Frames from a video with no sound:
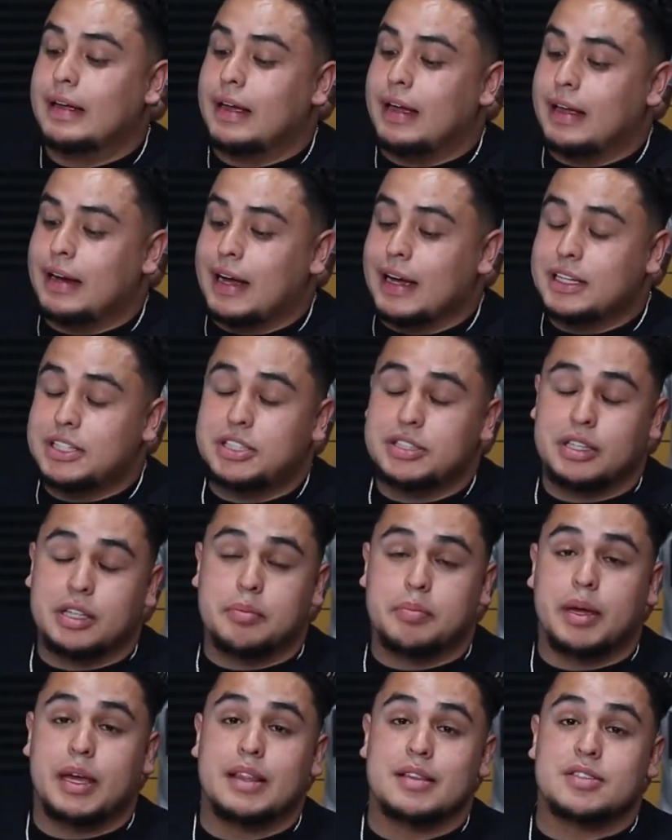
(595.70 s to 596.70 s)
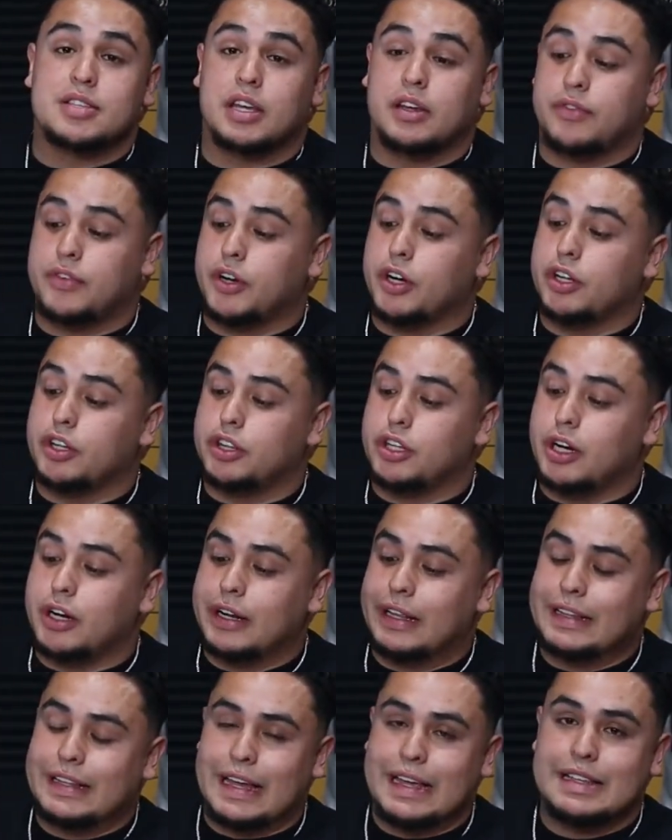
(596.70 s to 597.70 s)
it actually means if you're
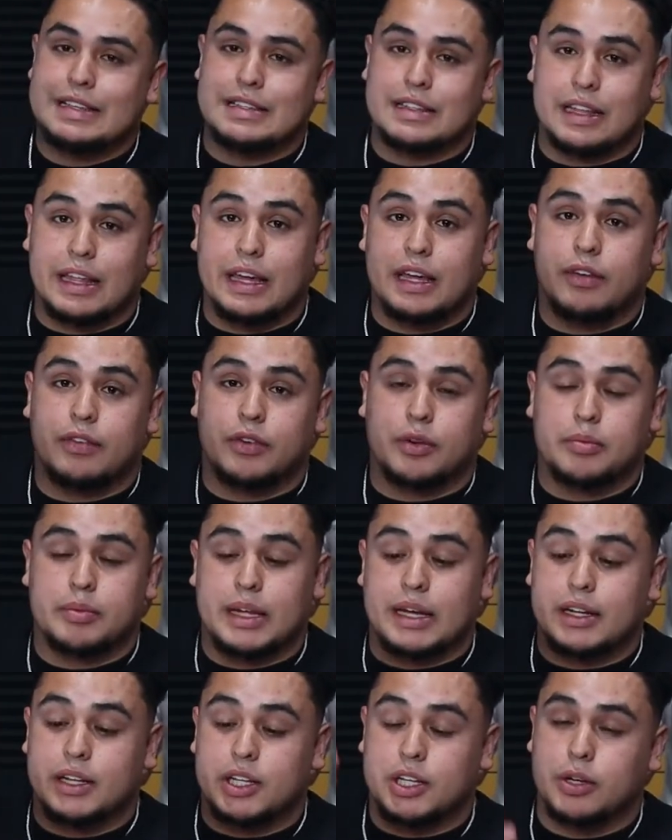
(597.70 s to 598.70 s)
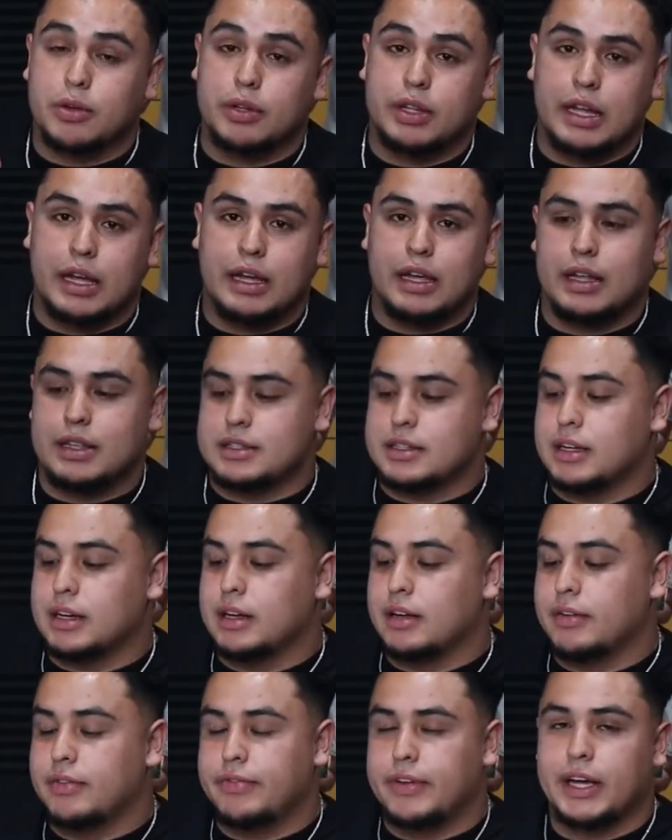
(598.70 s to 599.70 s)
30 days late from that due date, it's
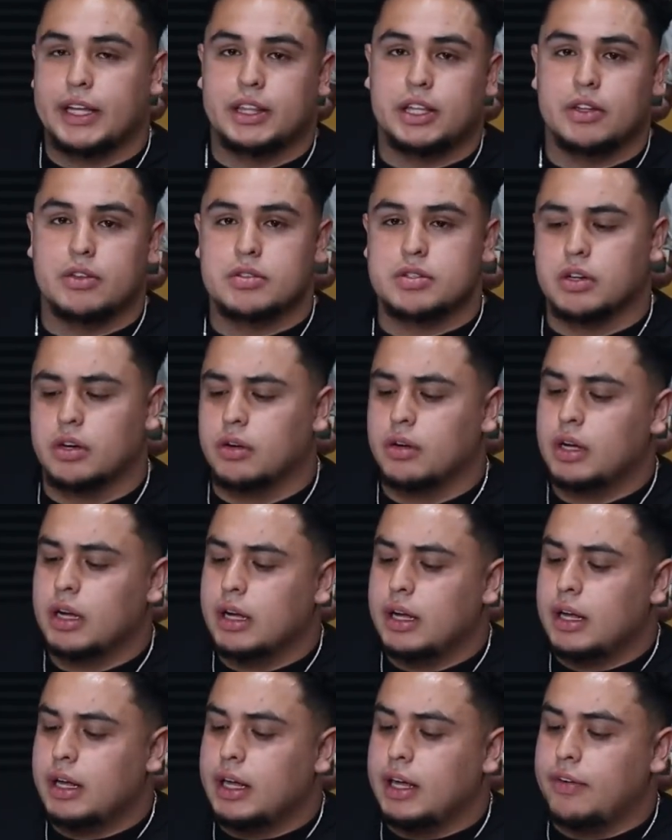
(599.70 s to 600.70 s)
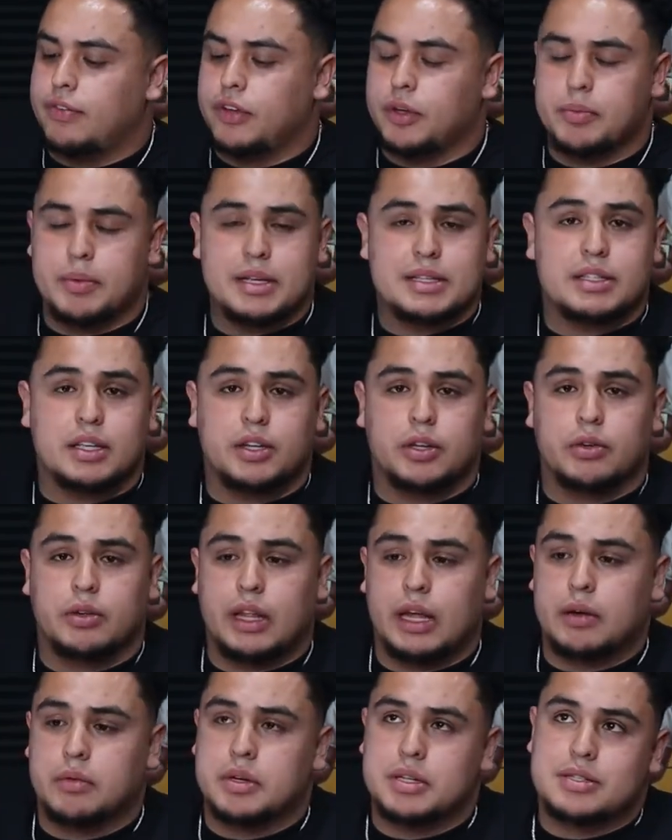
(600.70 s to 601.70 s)
gonna affect you. So if you miss the due
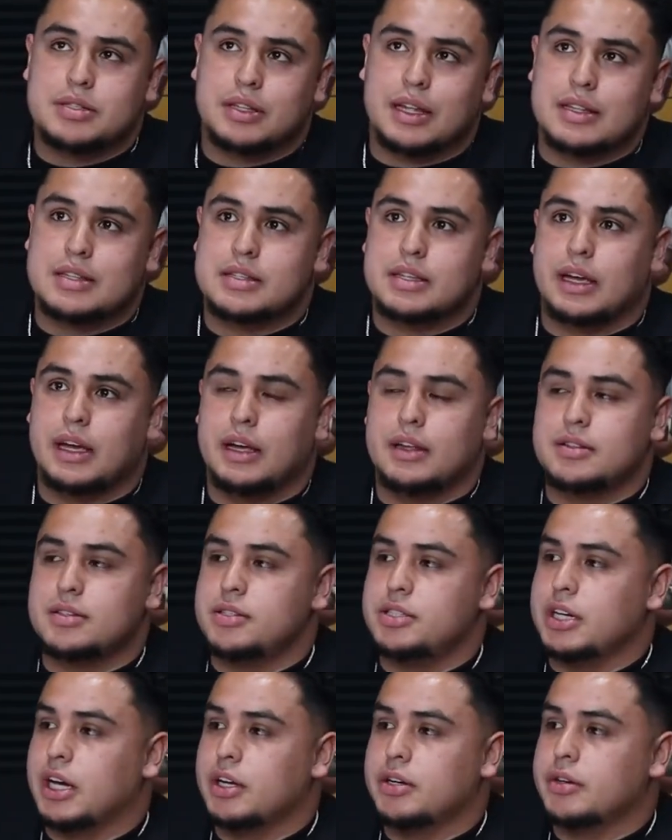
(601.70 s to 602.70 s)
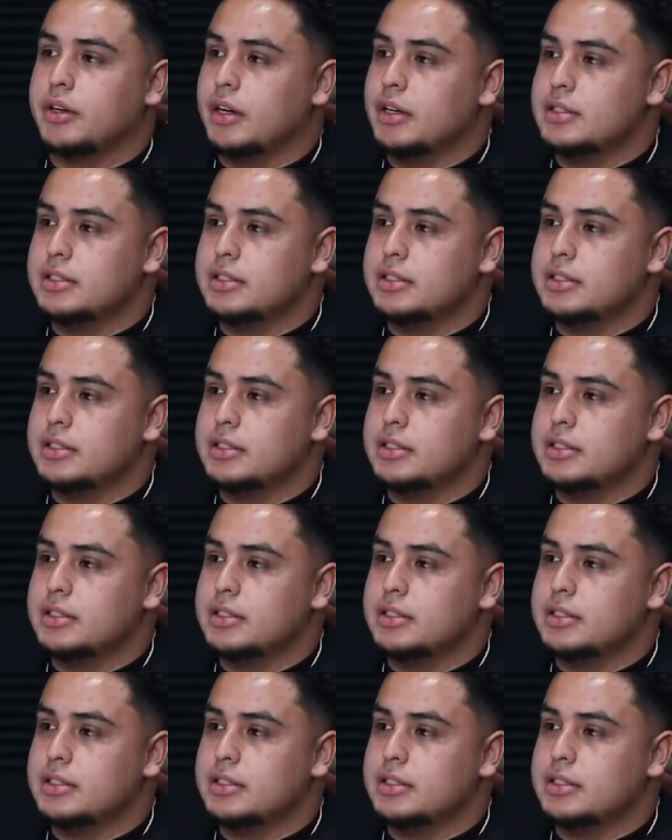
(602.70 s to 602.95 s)
date, which let's say it's January